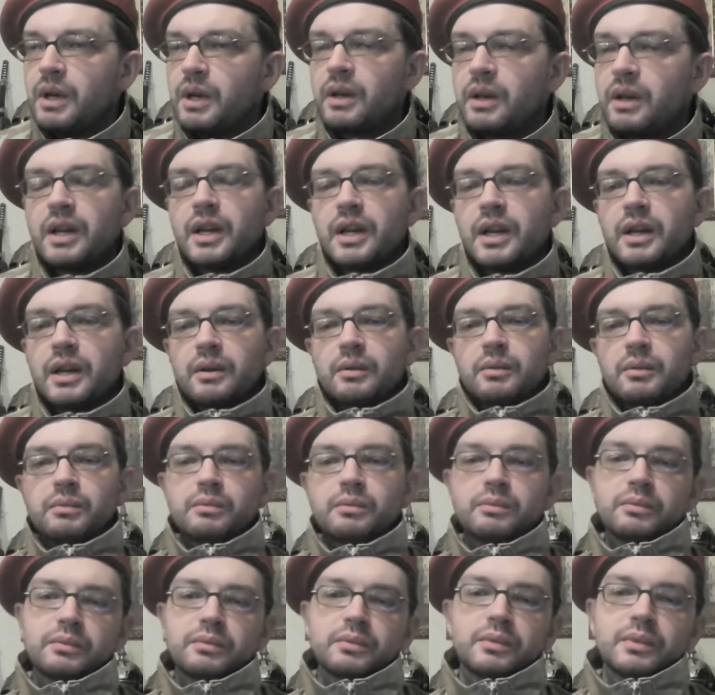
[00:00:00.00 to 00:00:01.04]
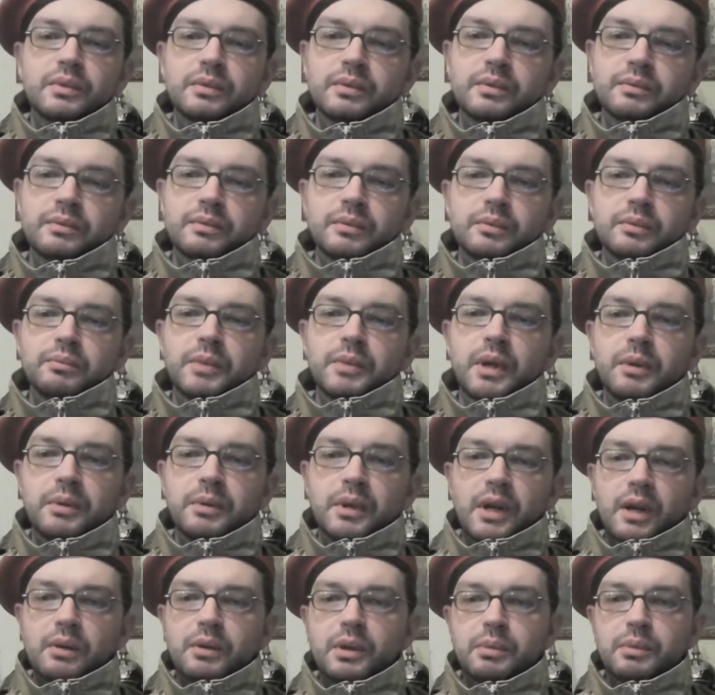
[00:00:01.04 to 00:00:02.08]
well,
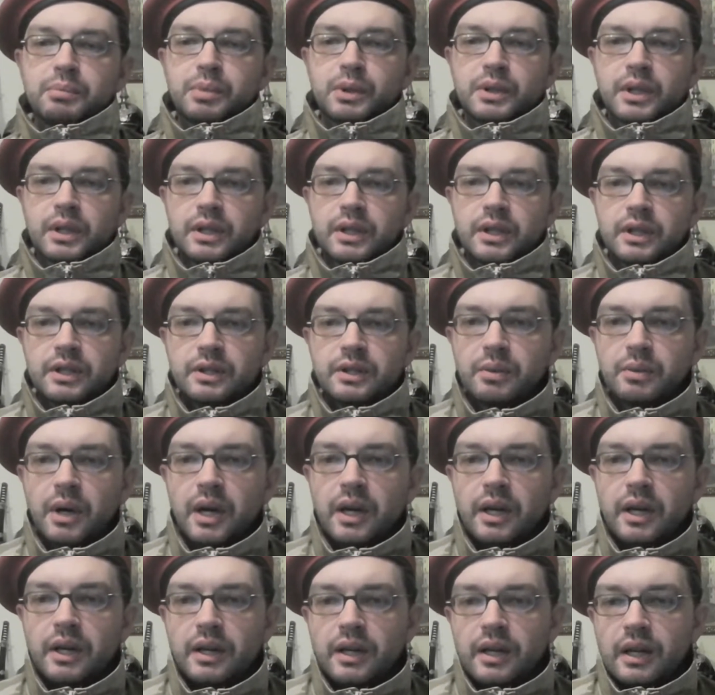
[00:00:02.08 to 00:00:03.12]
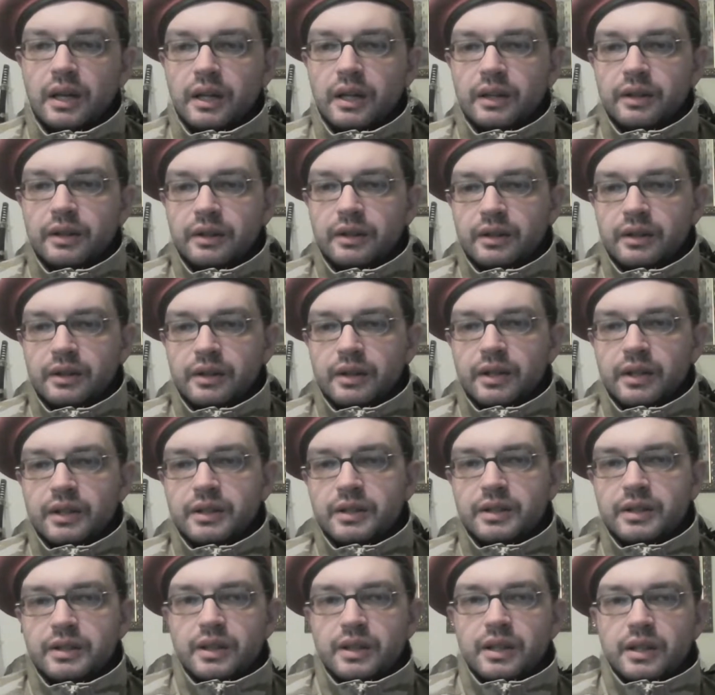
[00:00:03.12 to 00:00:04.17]
maybe I will put it this way:
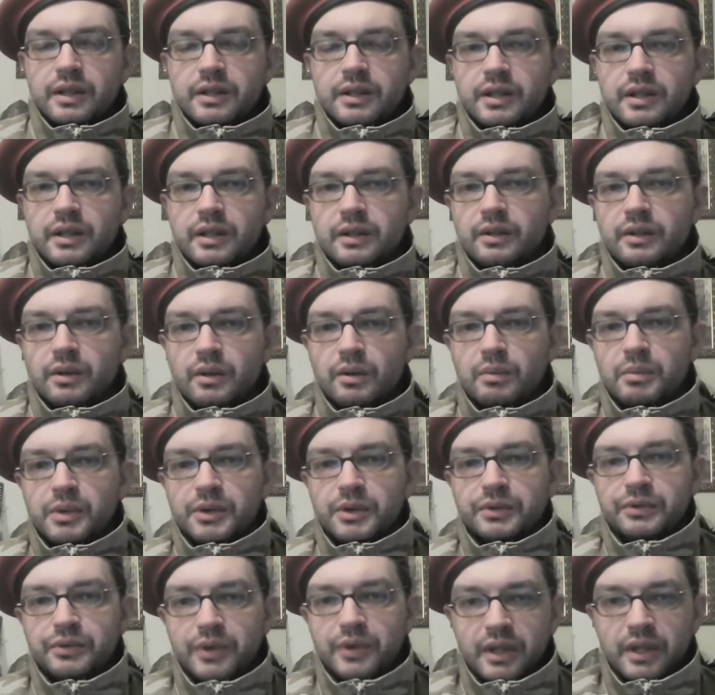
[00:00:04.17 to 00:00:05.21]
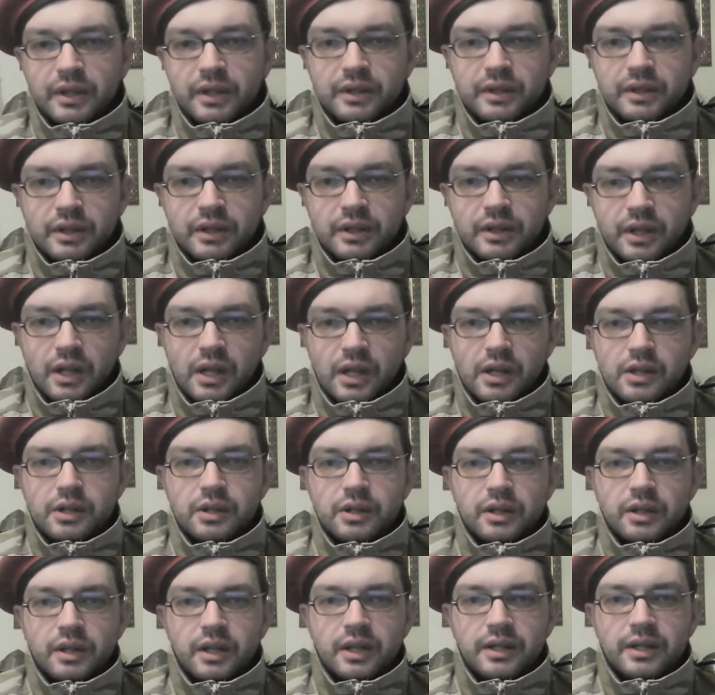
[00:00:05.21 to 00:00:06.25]
it's a normal thing that the
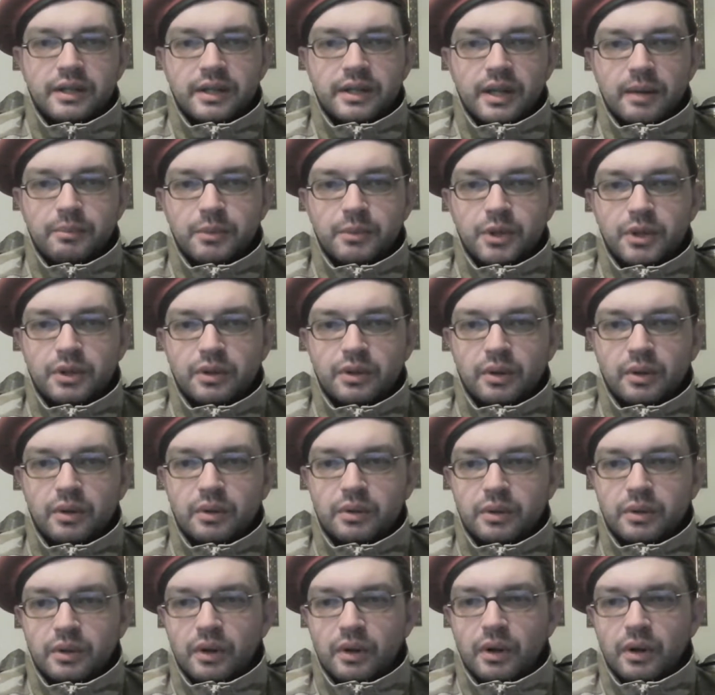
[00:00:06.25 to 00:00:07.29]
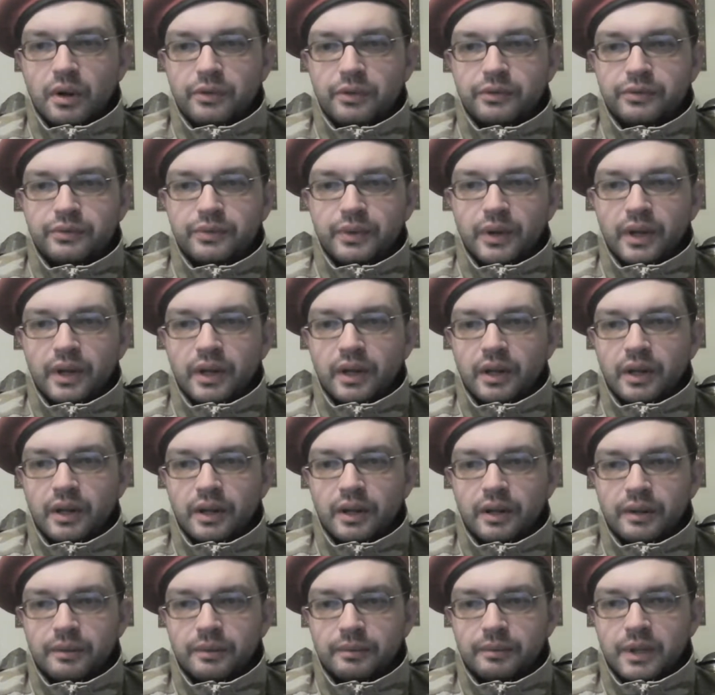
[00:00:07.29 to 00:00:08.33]
culture has some sort of
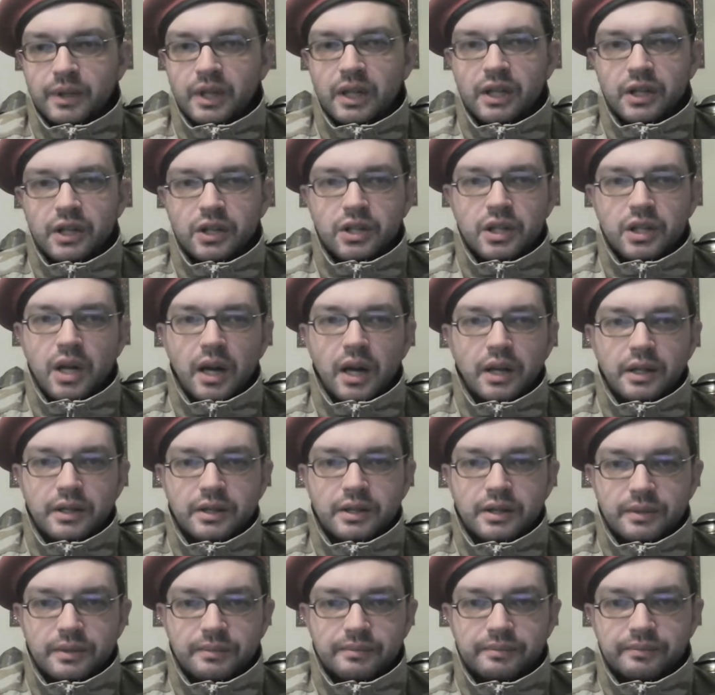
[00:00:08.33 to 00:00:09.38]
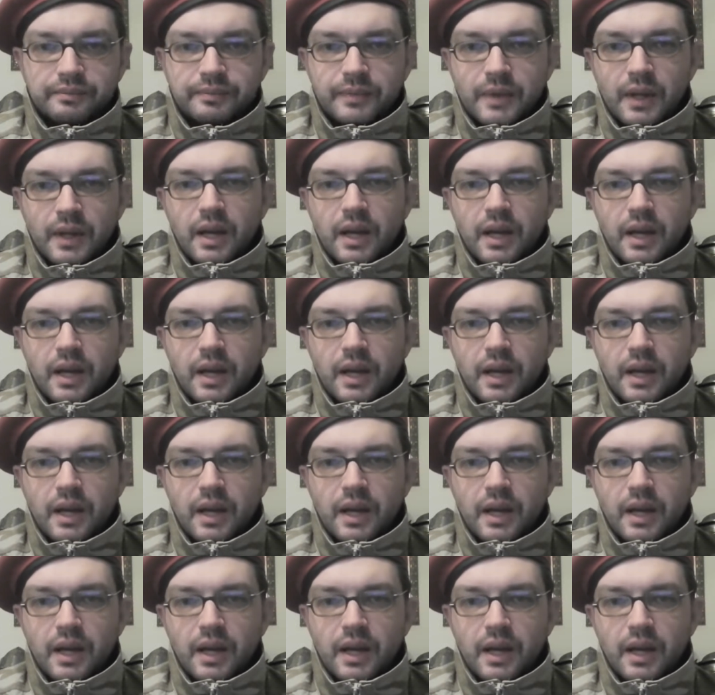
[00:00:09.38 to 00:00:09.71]
cliches,